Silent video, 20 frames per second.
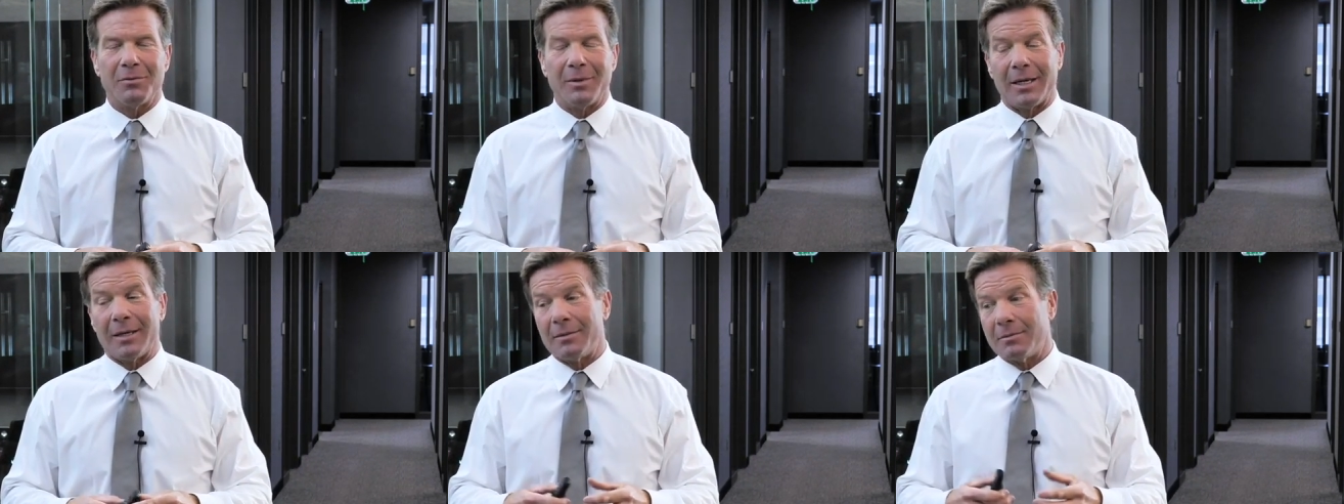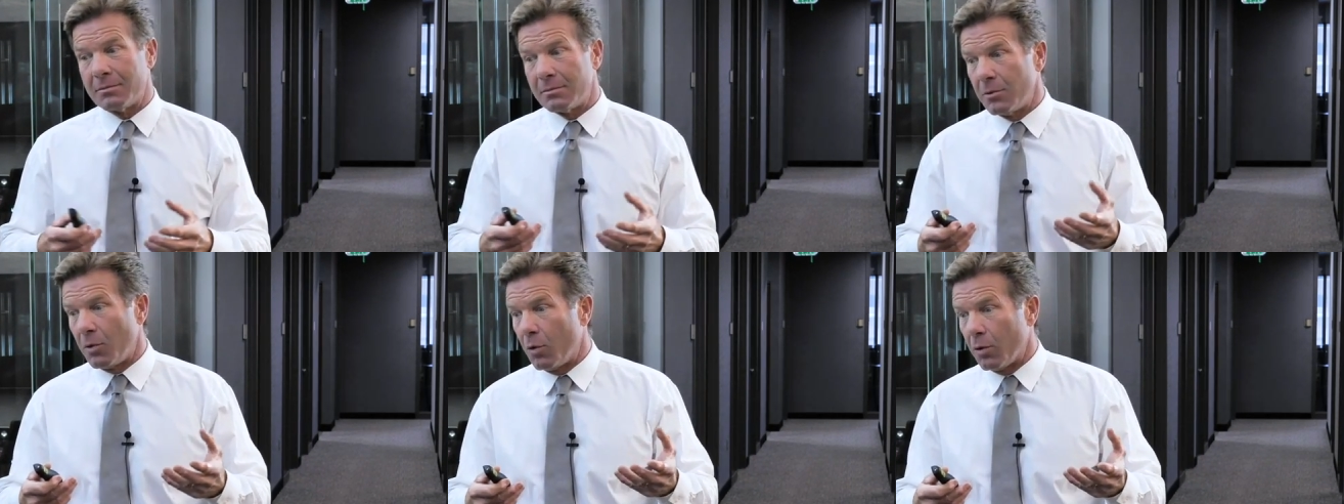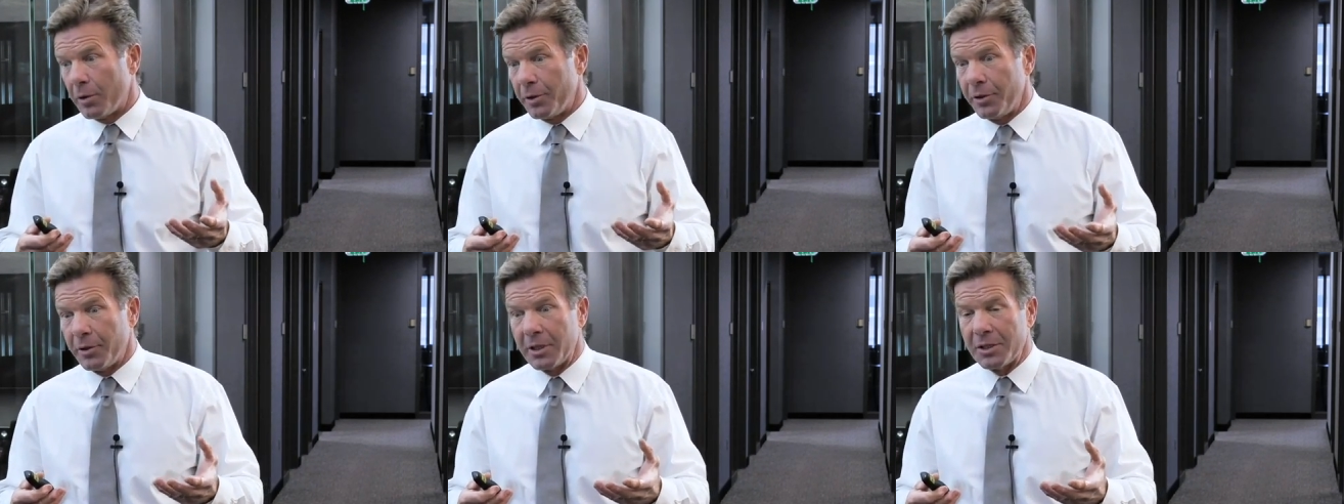Well,
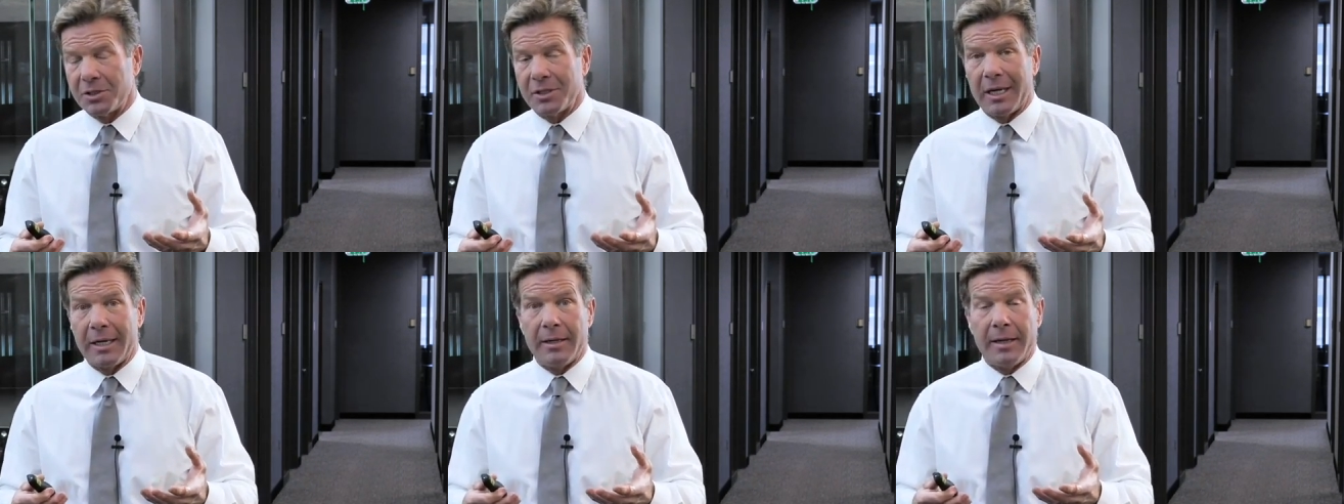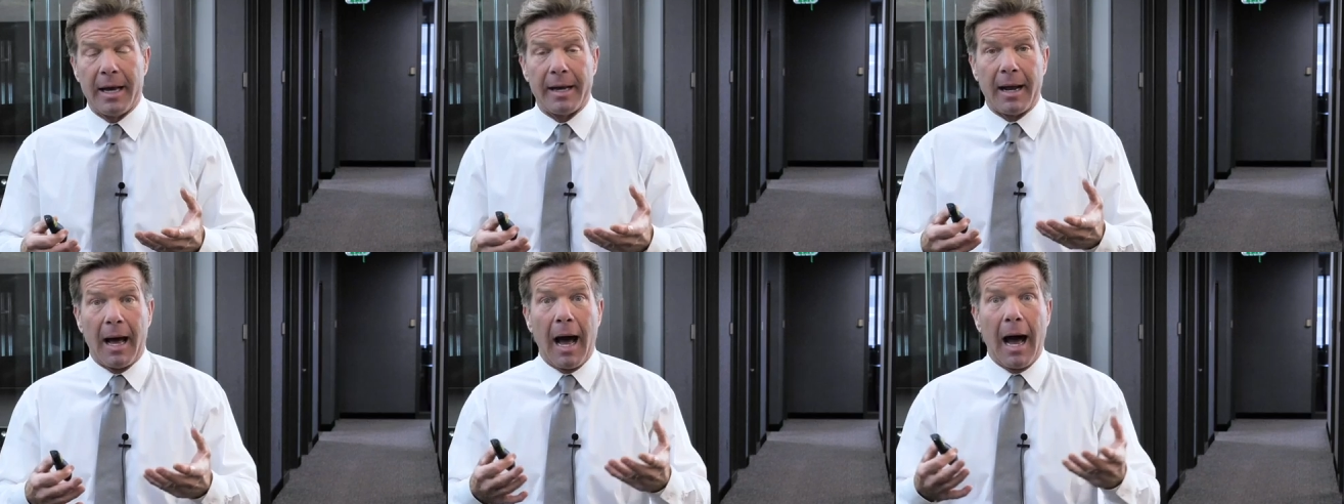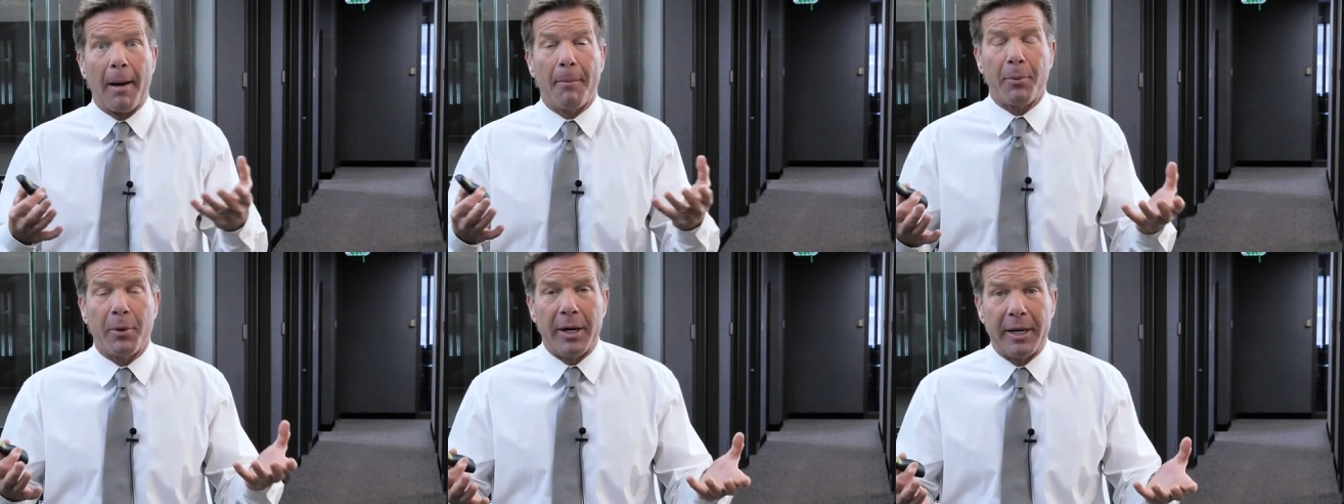or you could say net
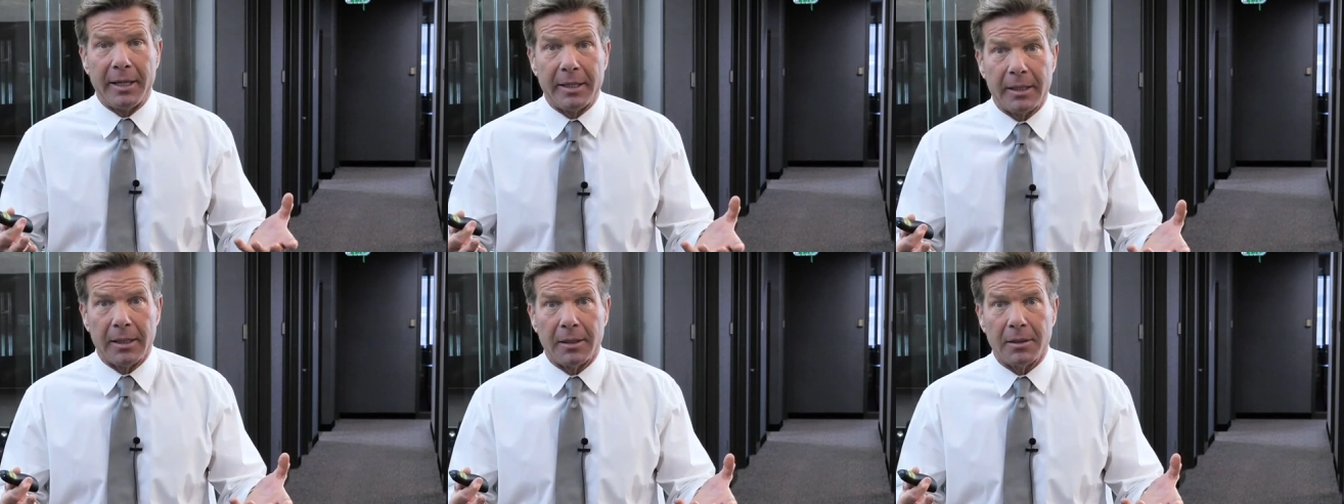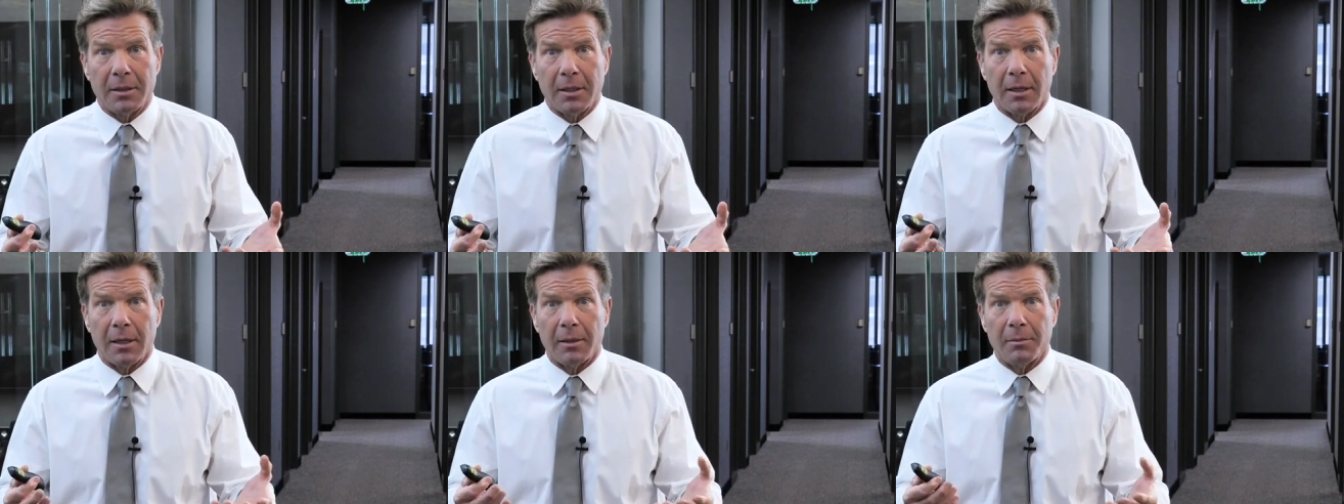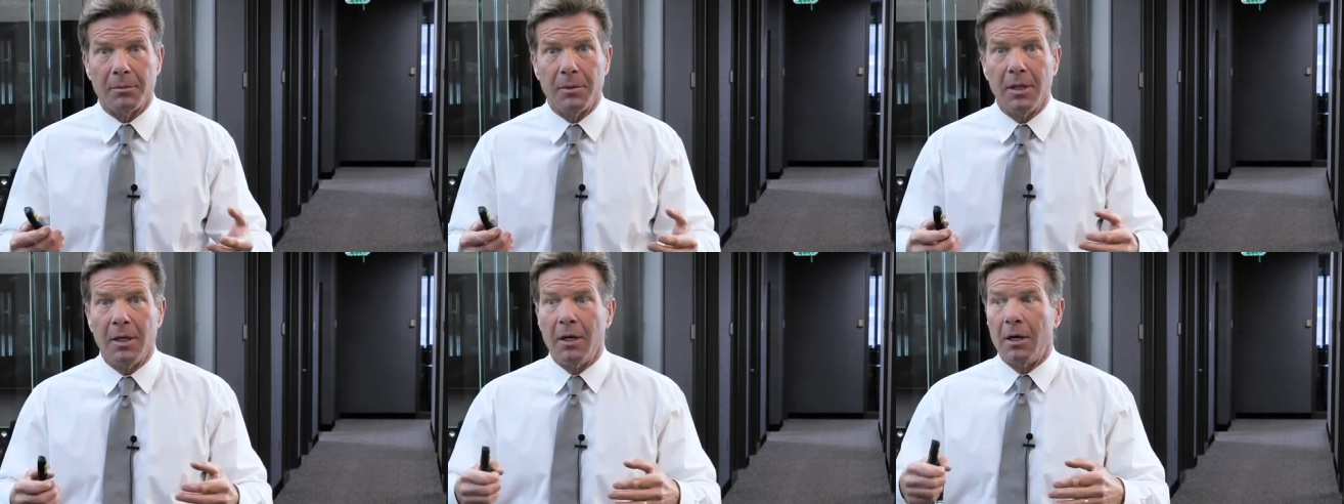operating income,